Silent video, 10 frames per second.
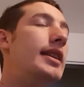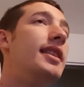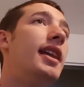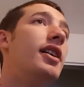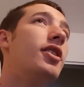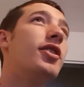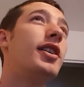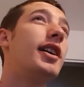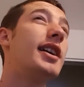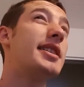they're
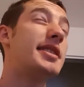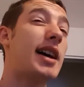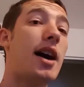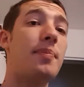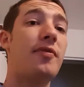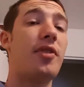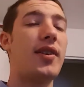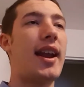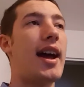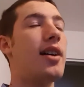going to stop for
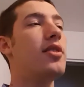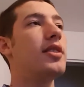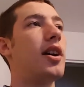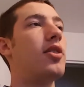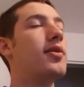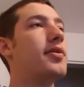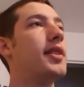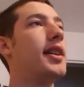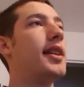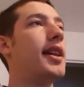now, and
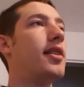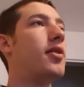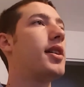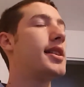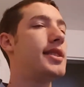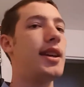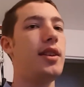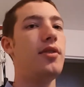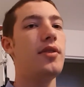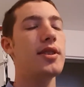hopefully they don't
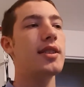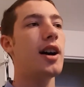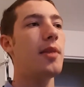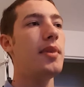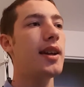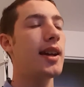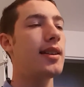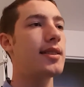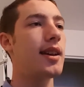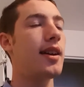continue this topic
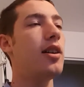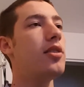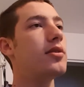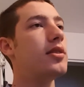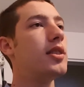and say, oh,